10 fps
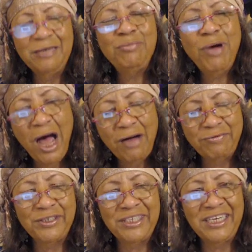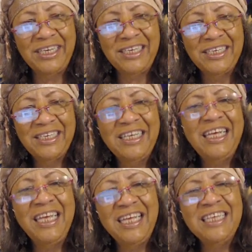Poverty
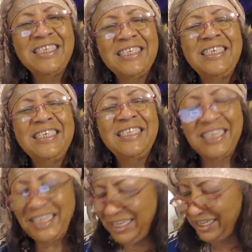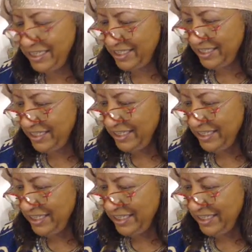is a disease